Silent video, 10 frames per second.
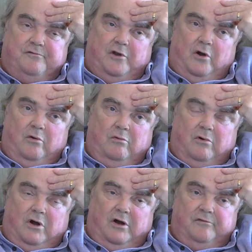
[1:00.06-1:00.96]
flow
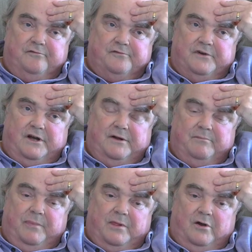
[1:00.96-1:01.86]

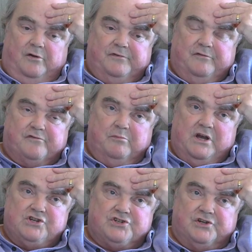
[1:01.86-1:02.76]
of
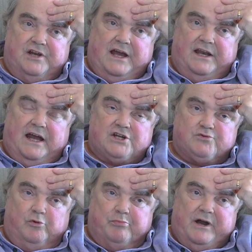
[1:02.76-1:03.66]
information and
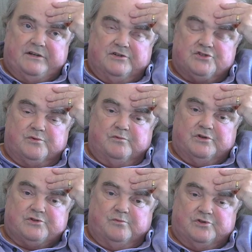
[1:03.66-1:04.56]
actual practice
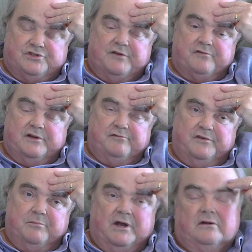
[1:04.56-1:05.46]
was definitely
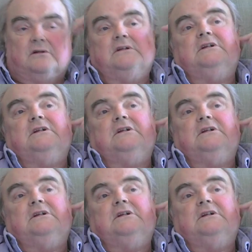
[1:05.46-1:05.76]
female.